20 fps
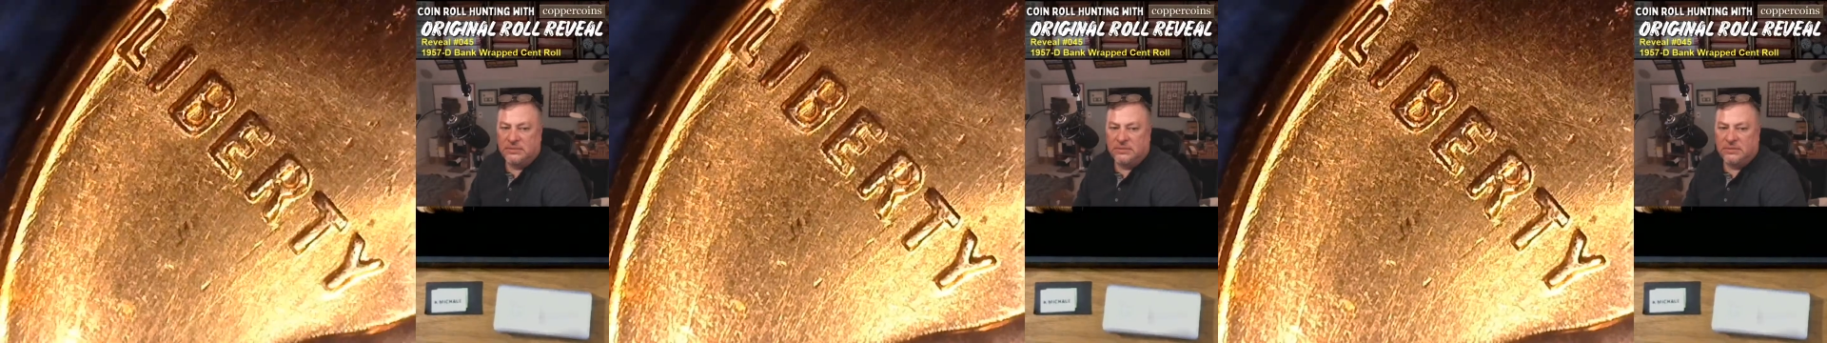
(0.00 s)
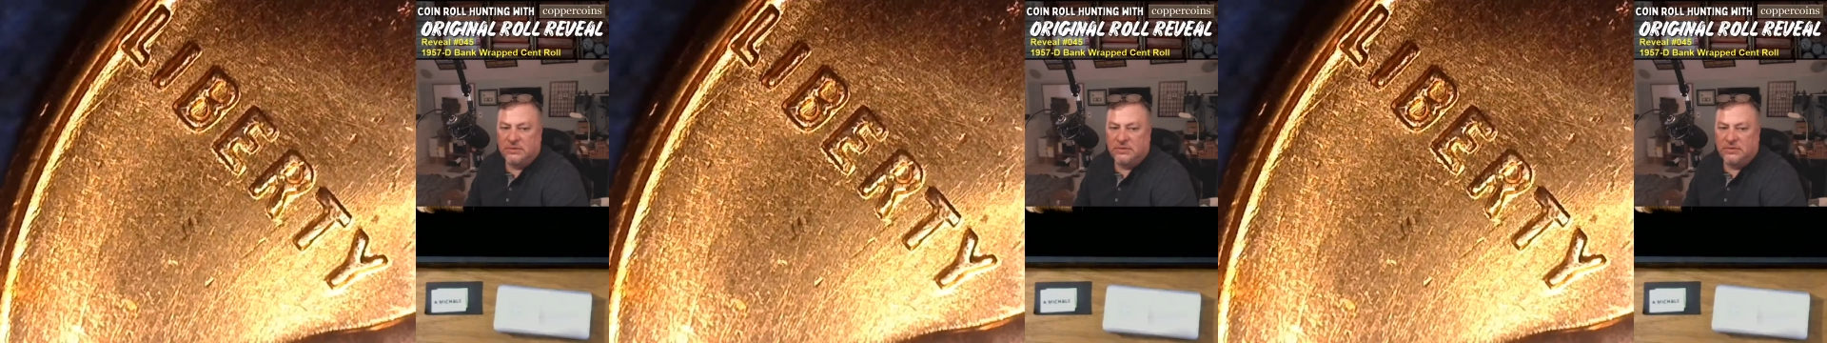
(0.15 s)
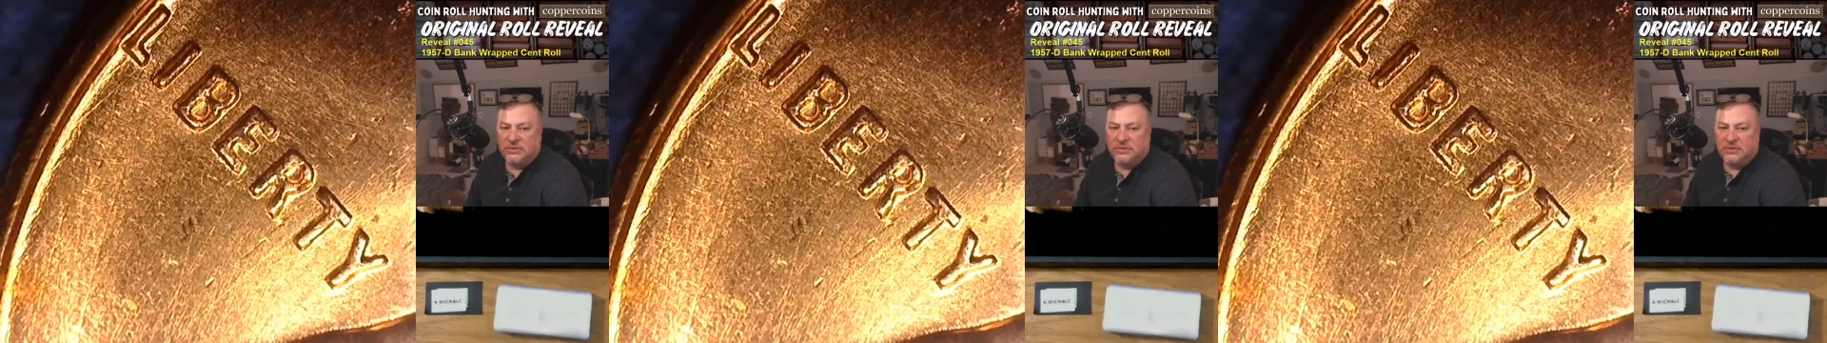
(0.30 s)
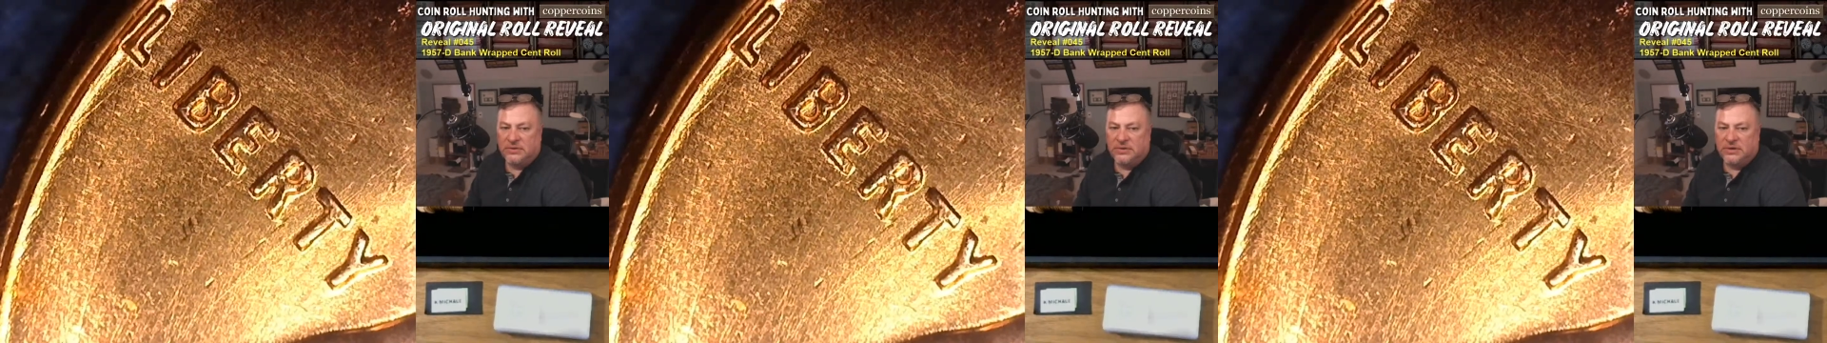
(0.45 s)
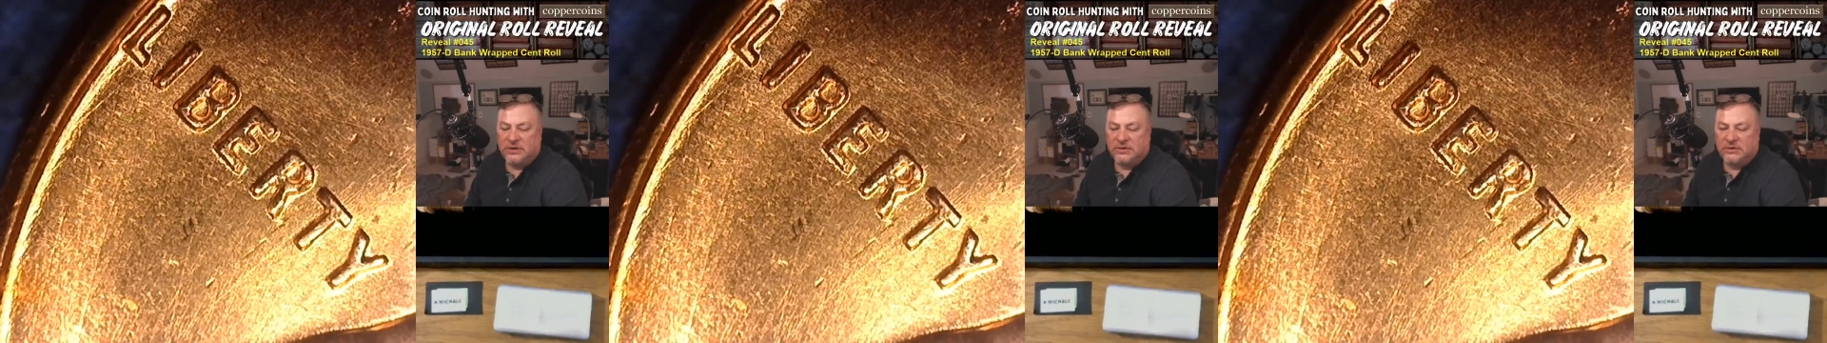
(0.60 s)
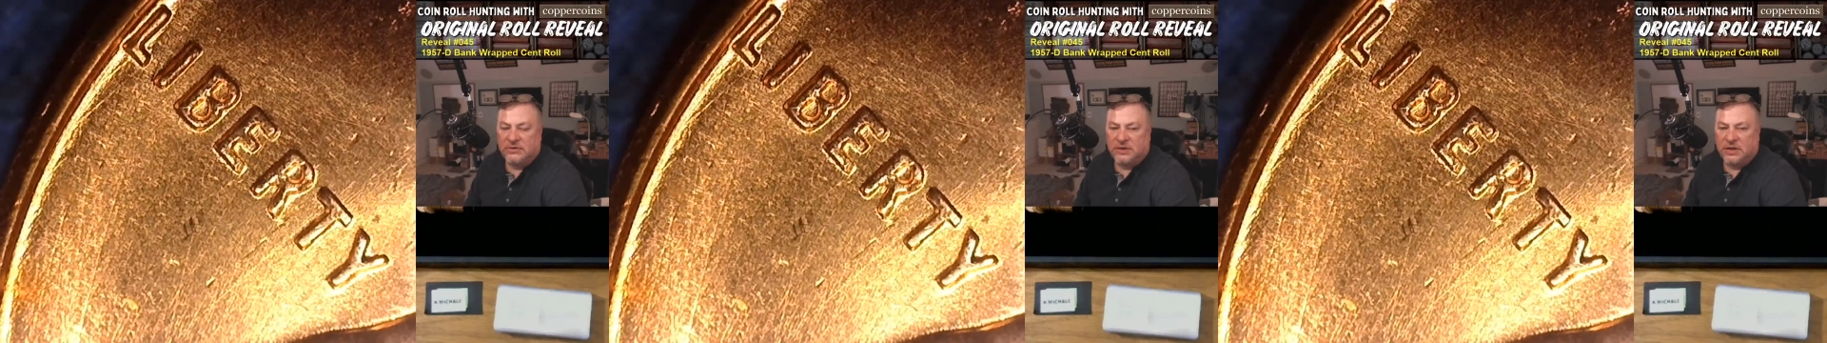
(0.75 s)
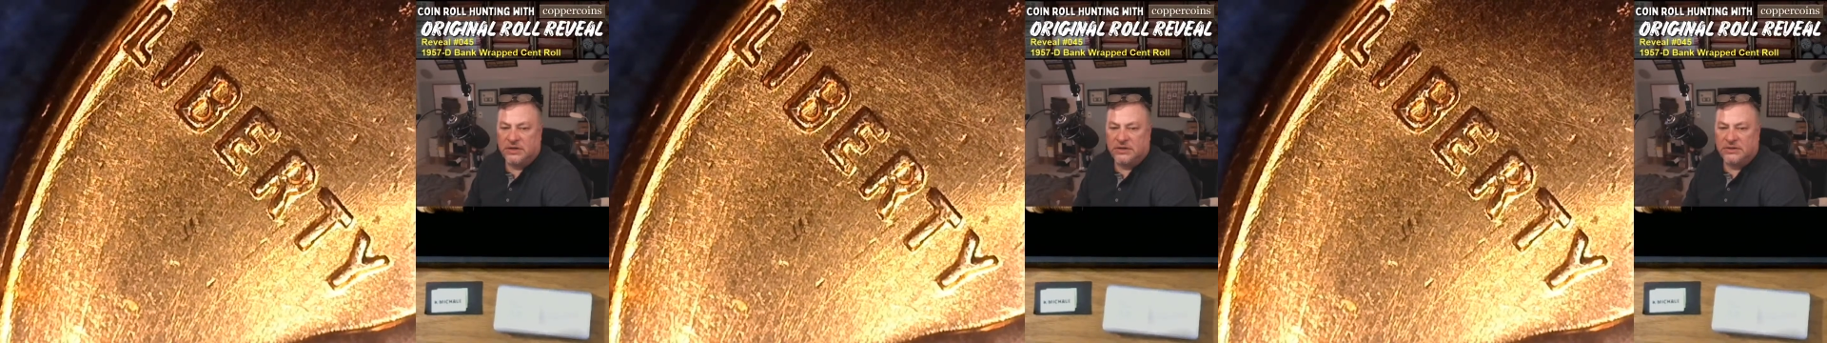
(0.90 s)
There were 2 die
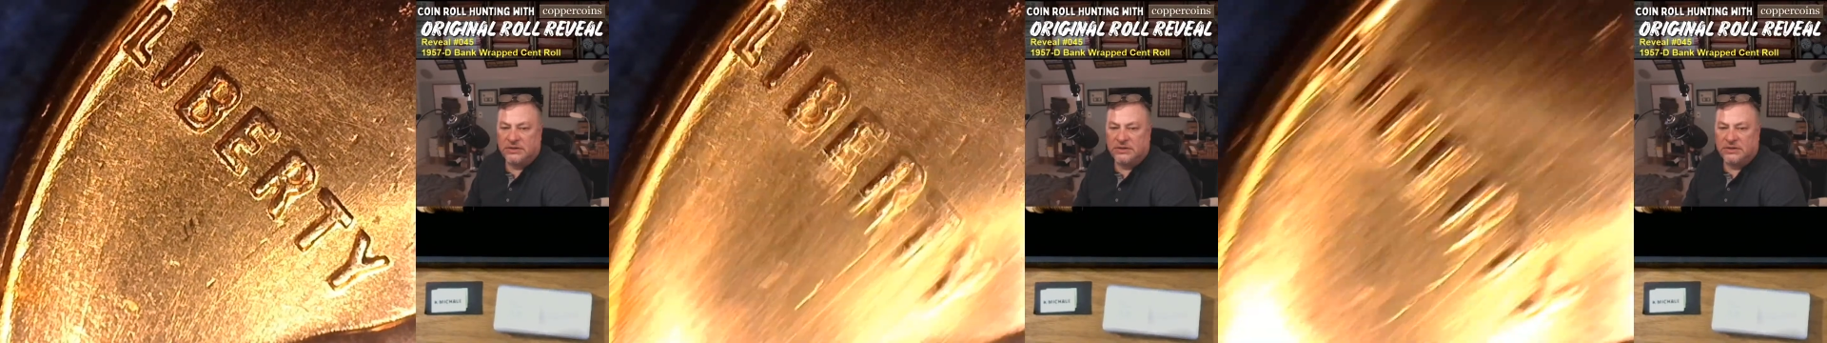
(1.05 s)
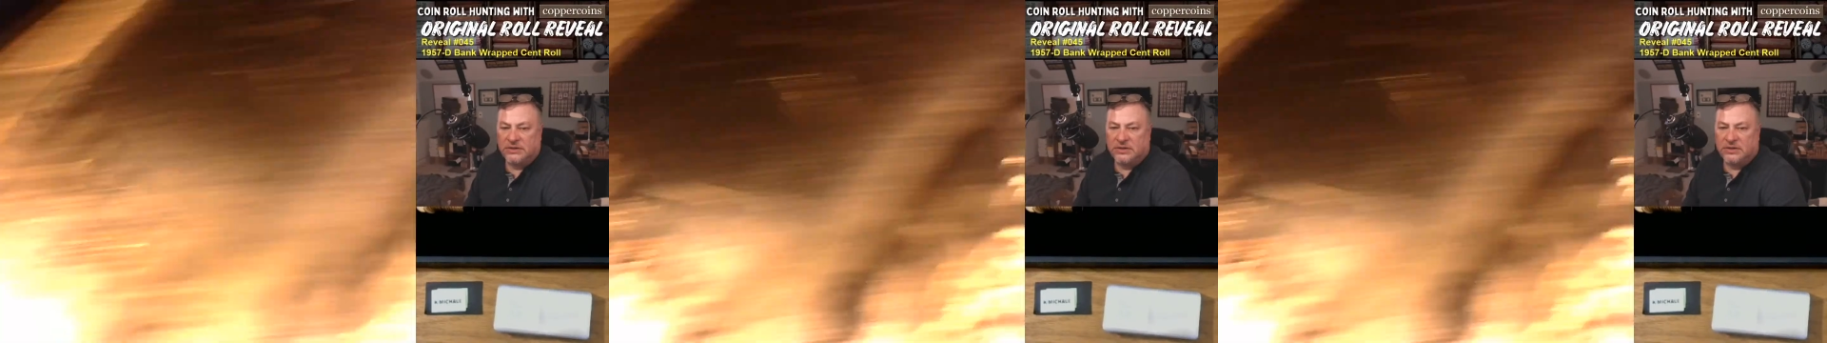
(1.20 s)
scratches